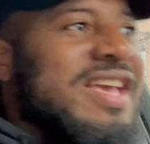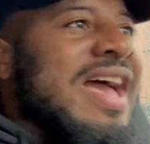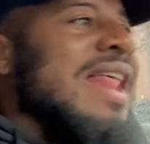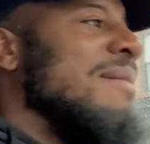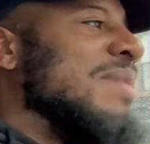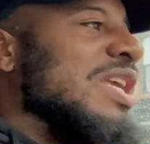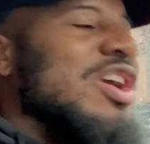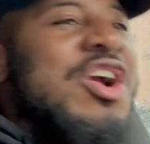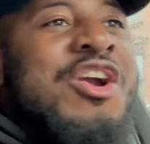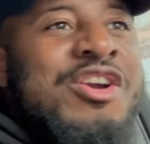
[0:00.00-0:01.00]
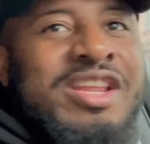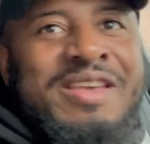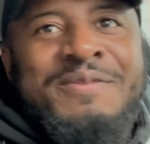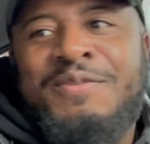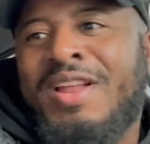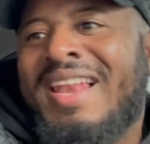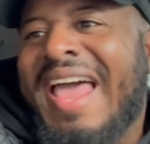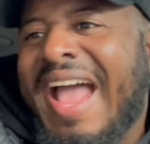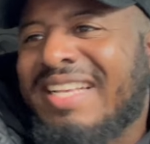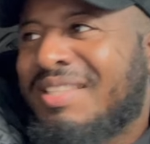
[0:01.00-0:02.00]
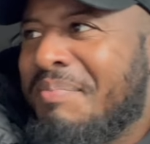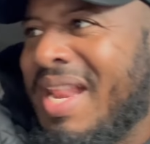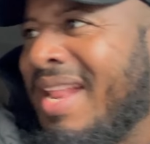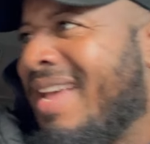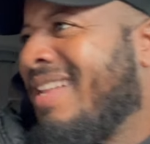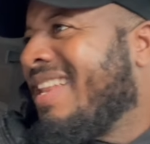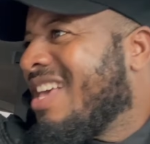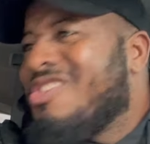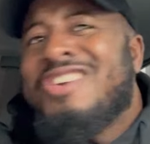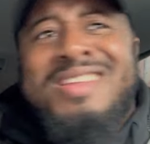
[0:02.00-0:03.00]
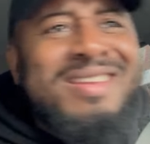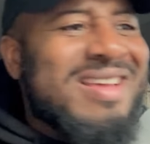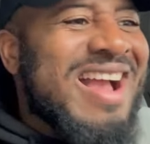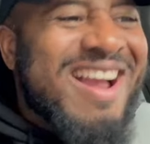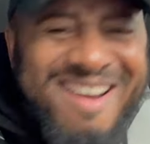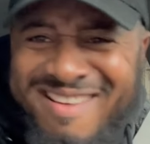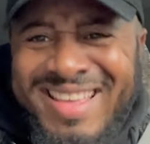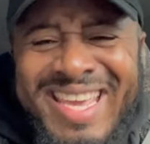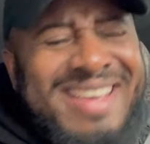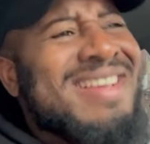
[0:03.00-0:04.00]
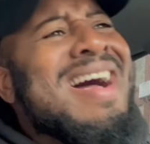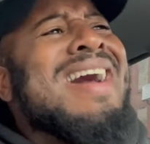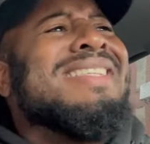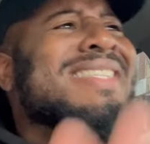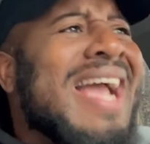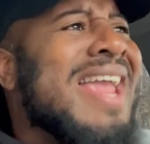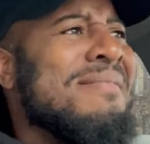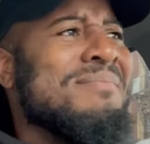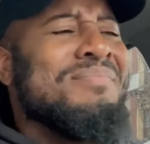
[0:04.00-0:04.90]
I mean, early for last minute edition. Early, god damn.